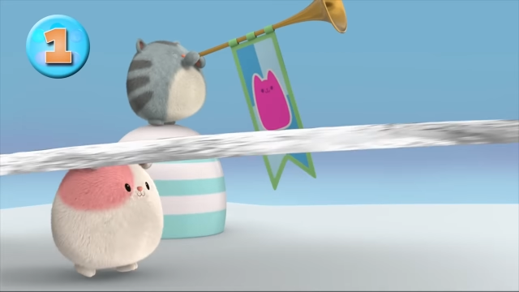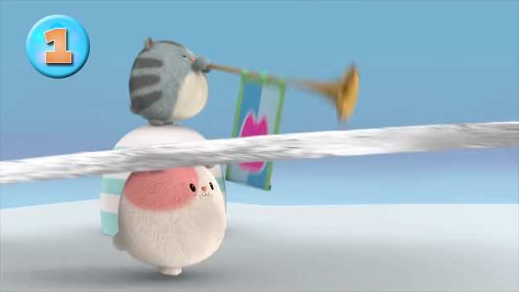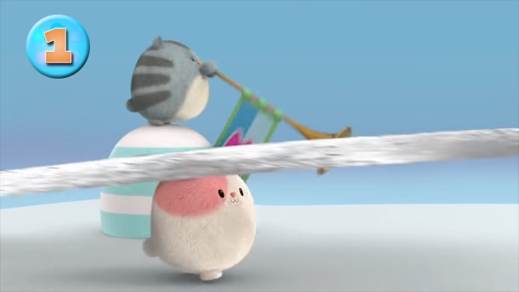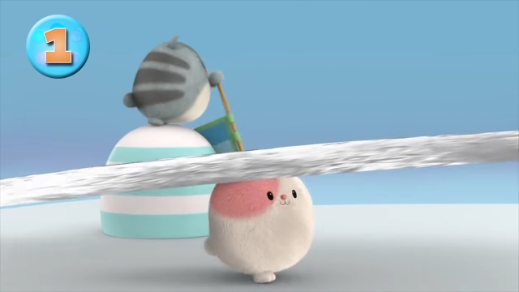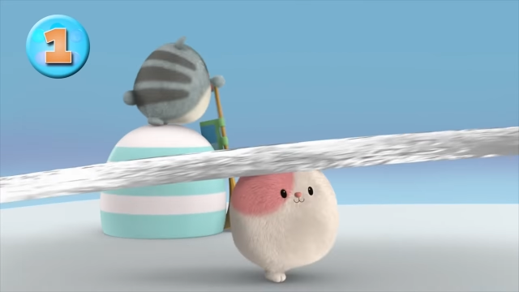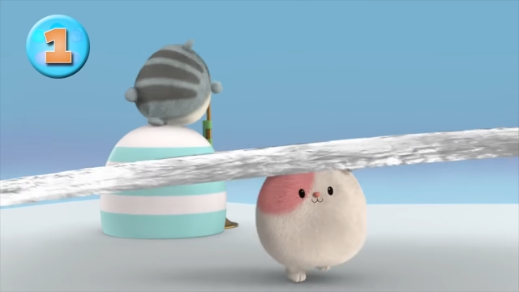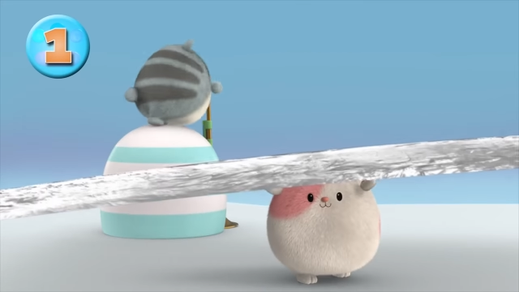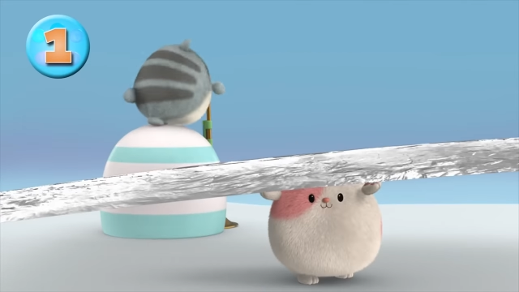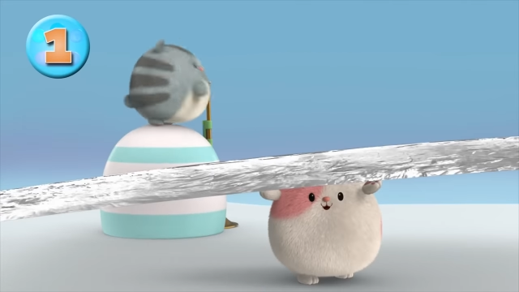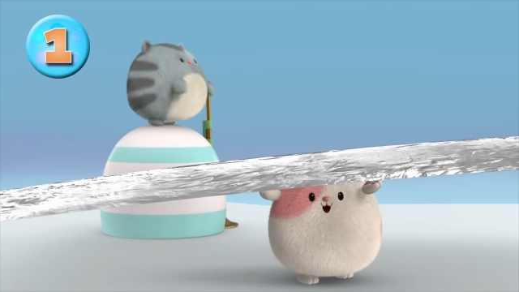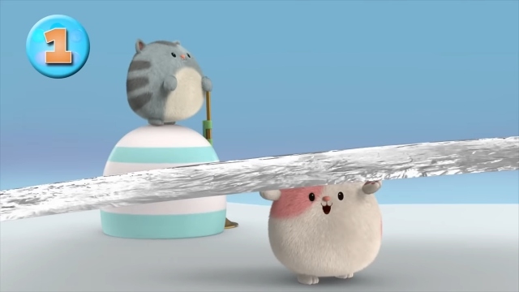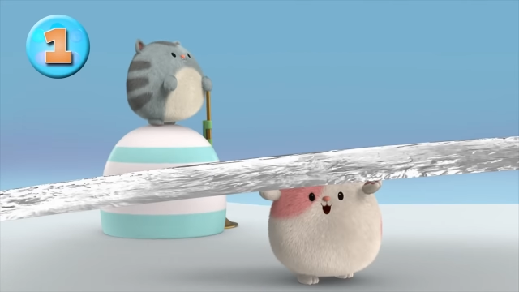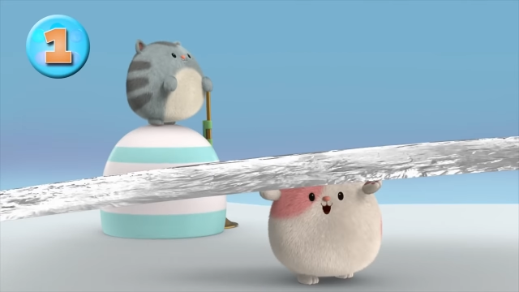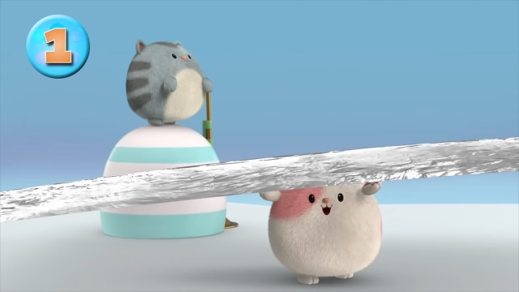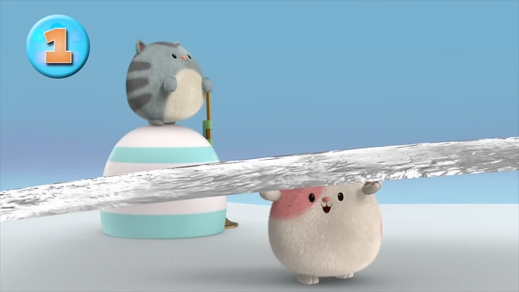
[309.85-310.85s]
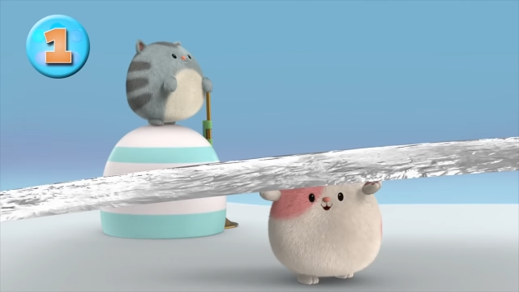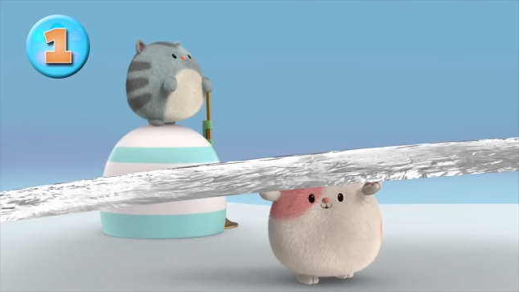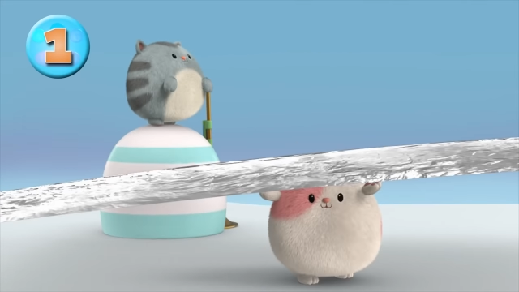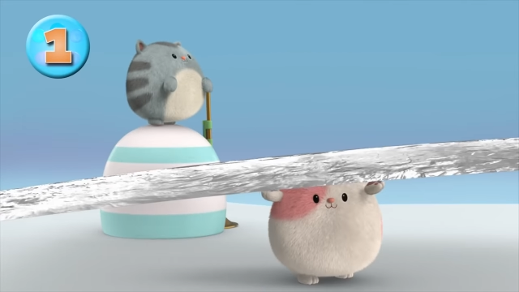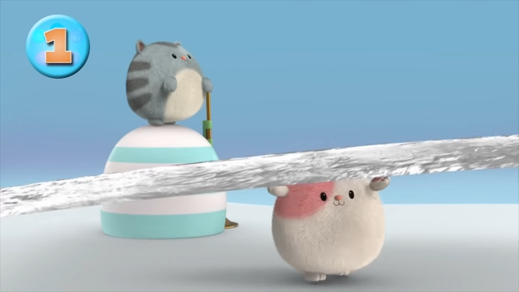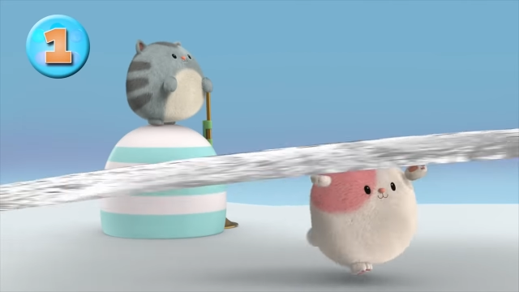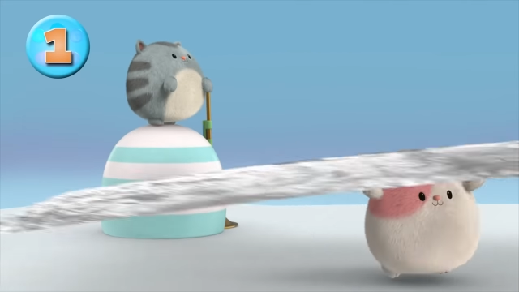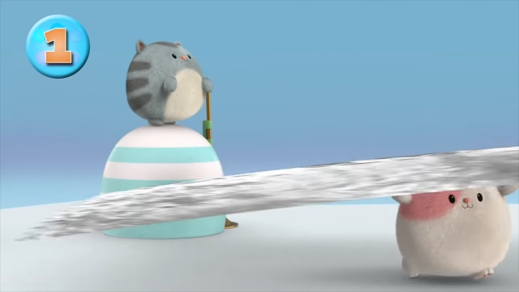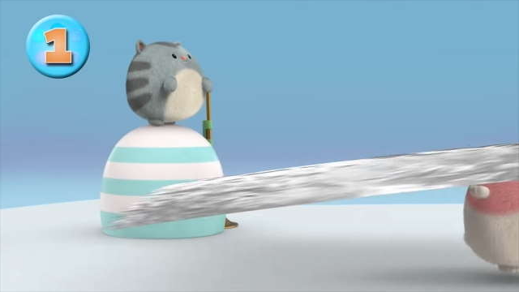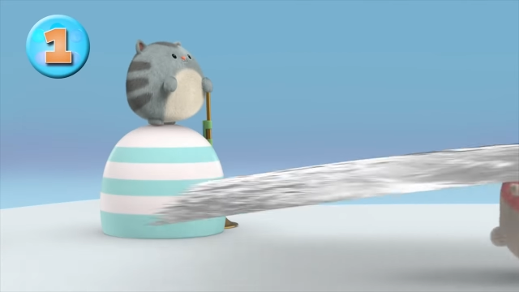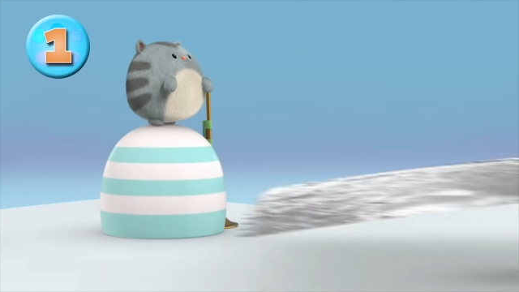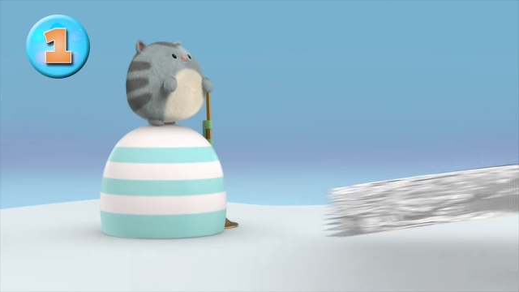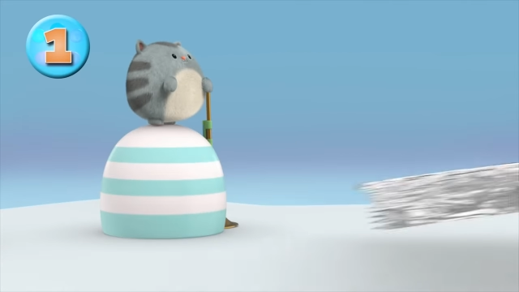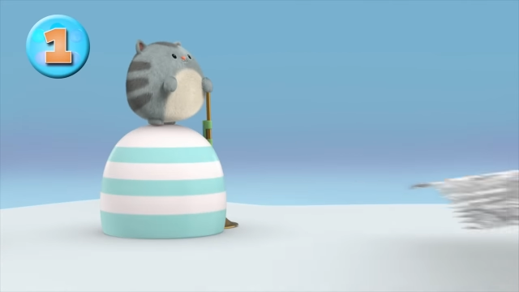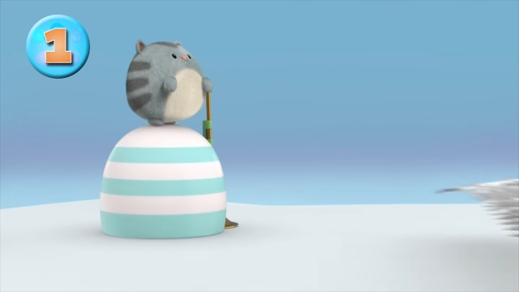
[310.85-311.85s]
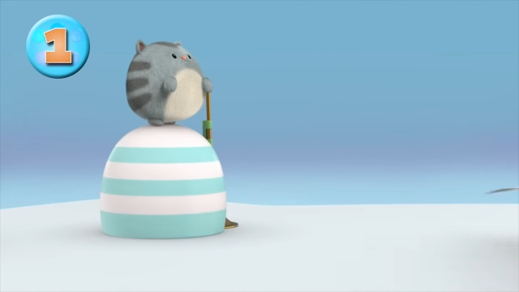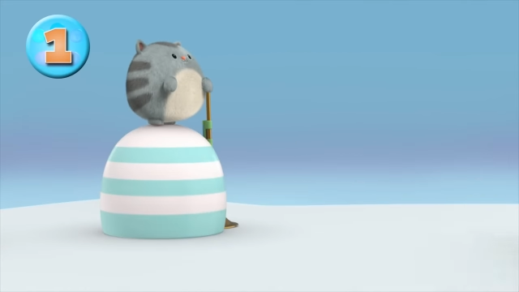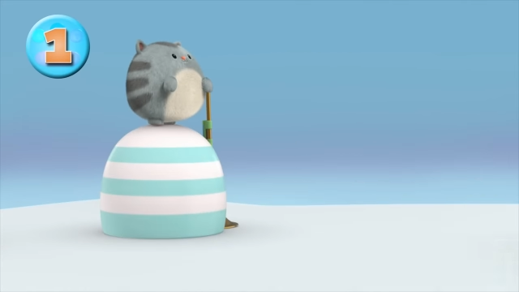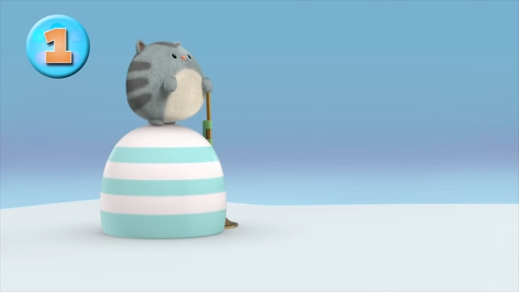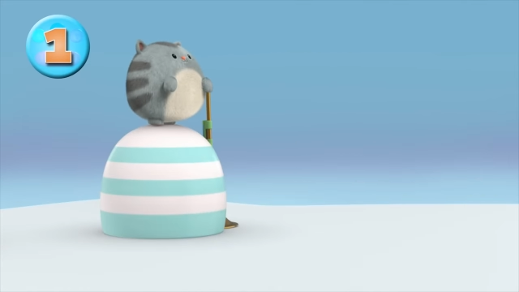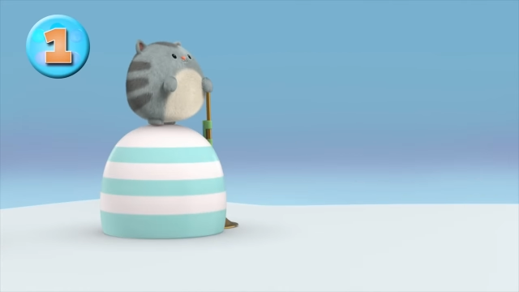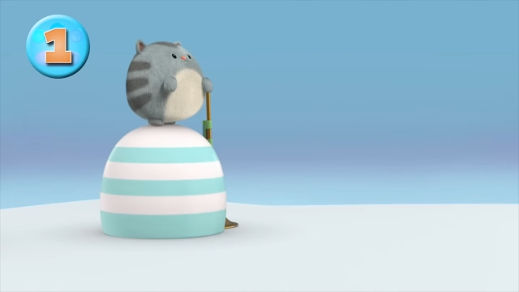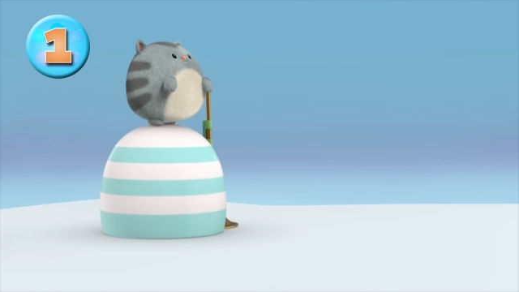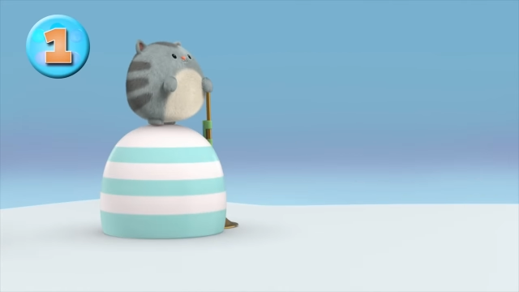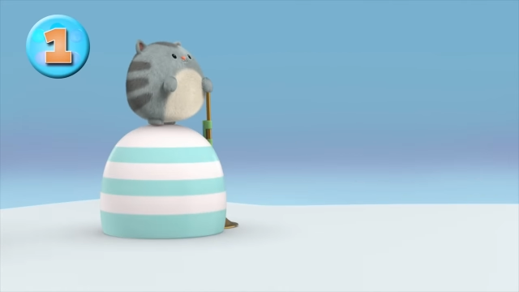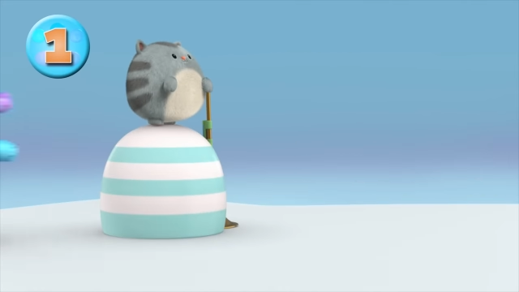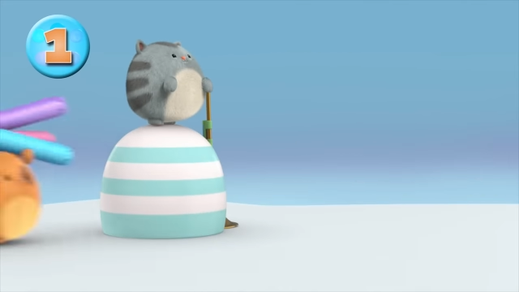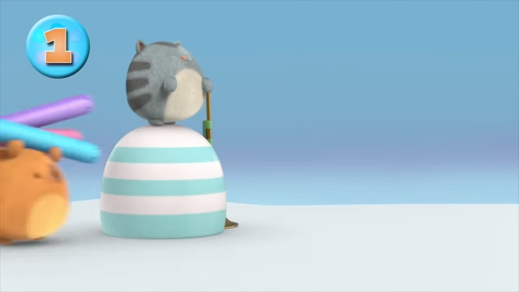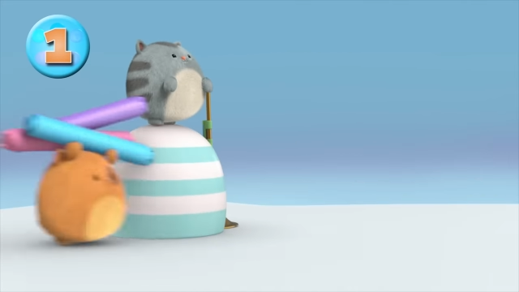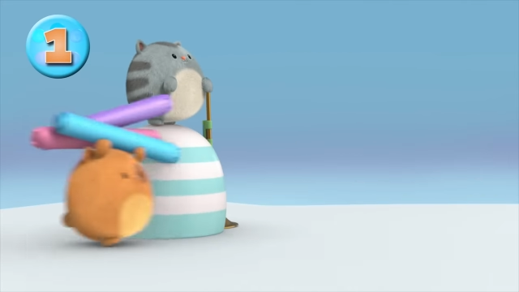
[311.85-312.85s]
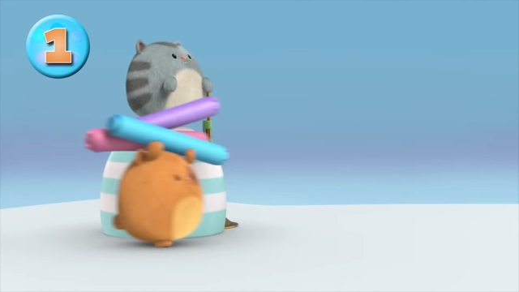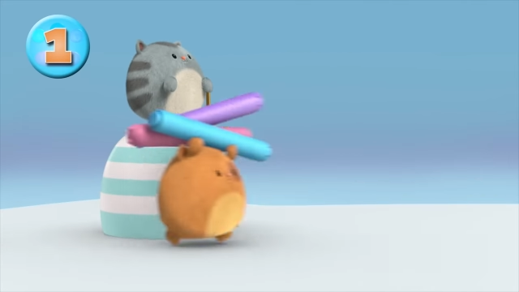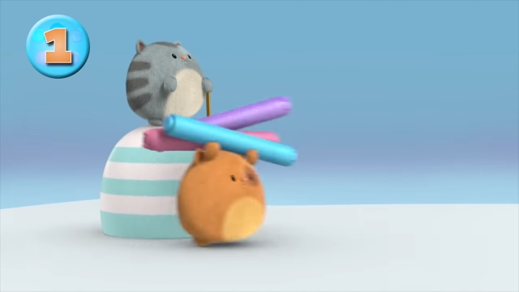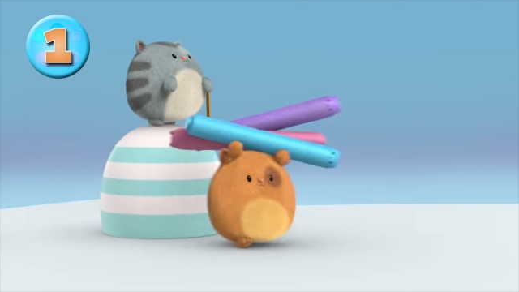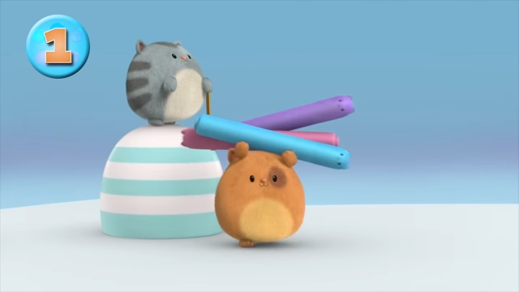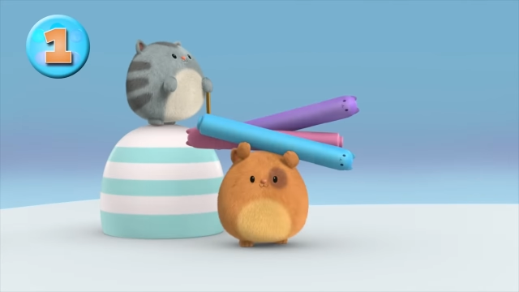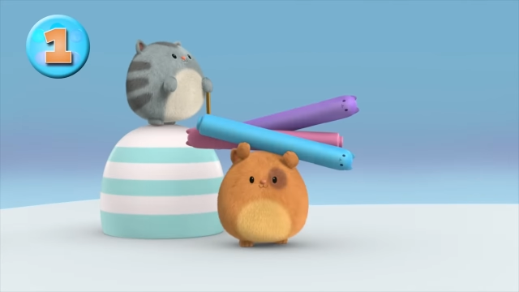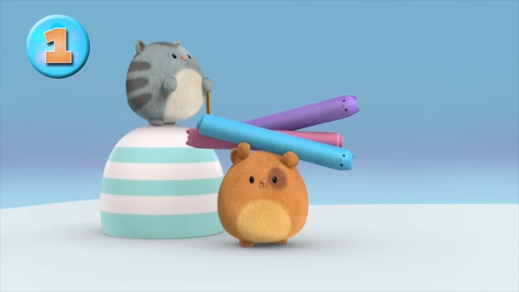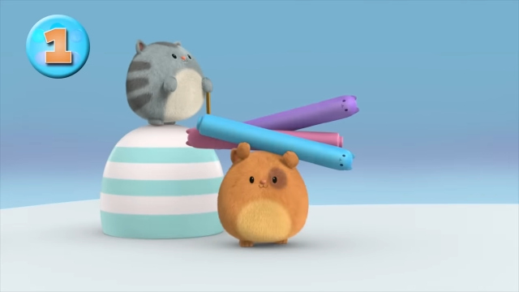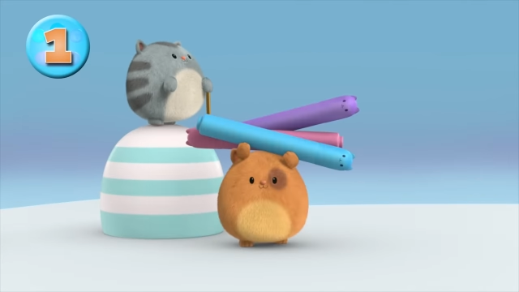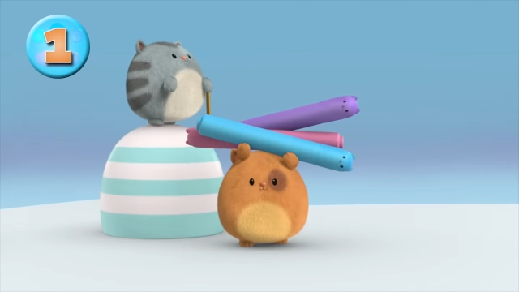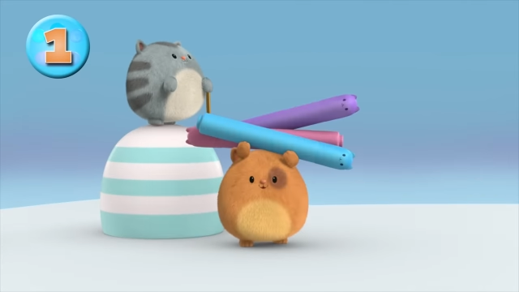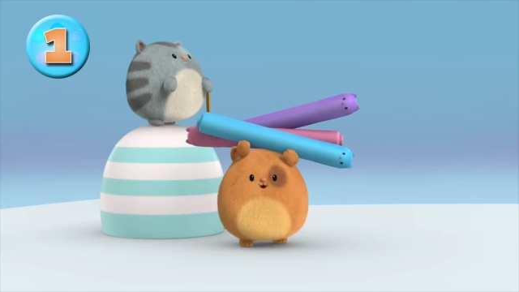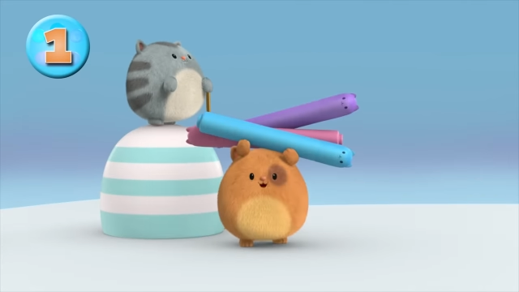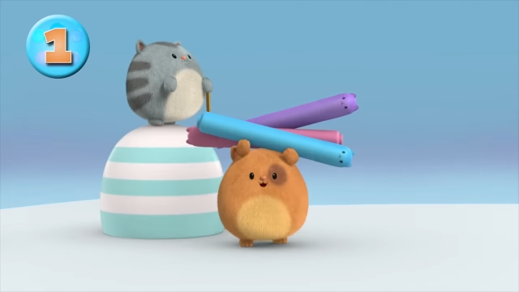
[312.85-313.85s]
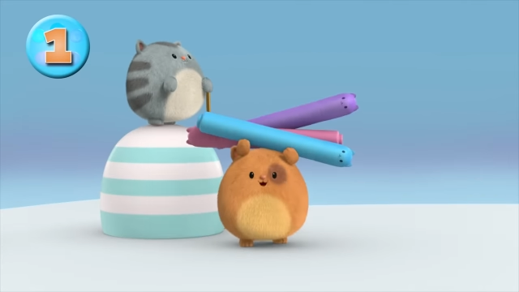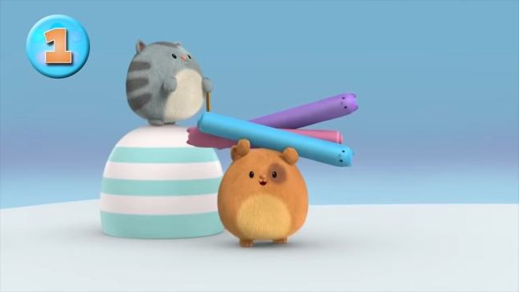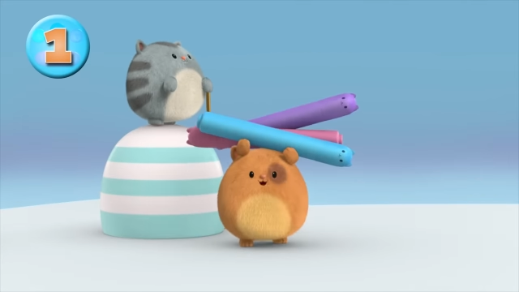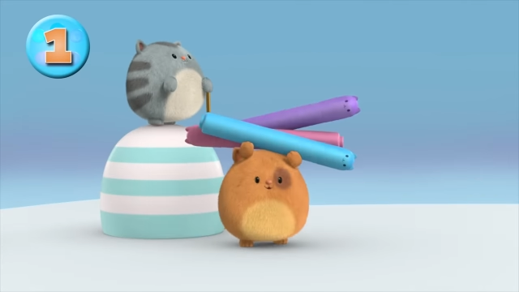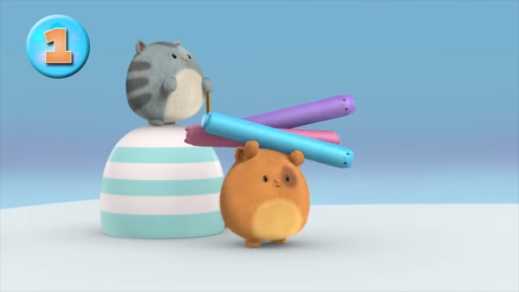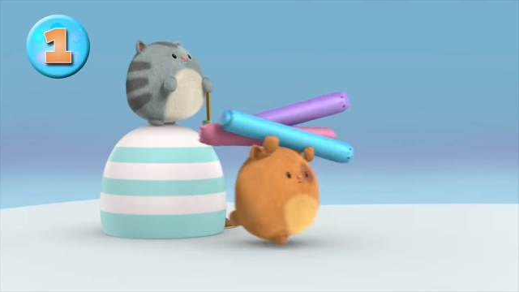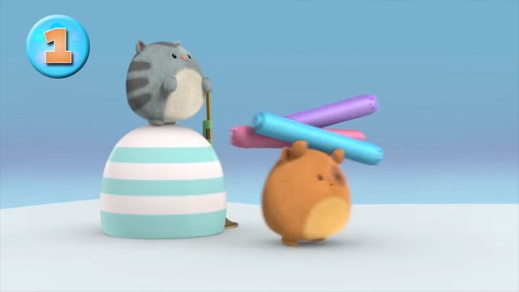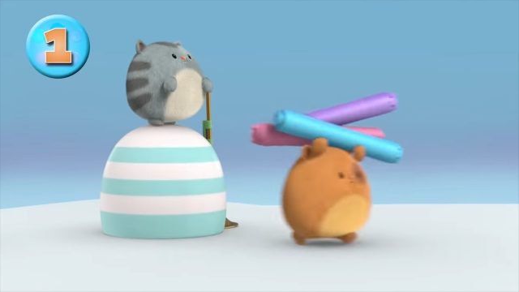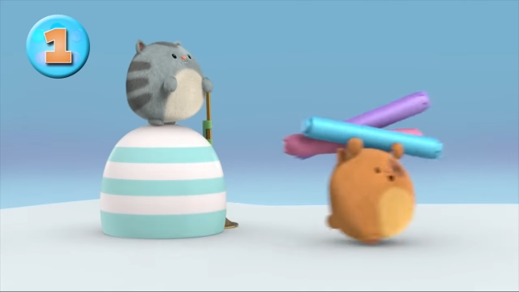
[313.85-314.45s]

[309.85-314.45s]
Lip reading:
[unreadable: no face in view]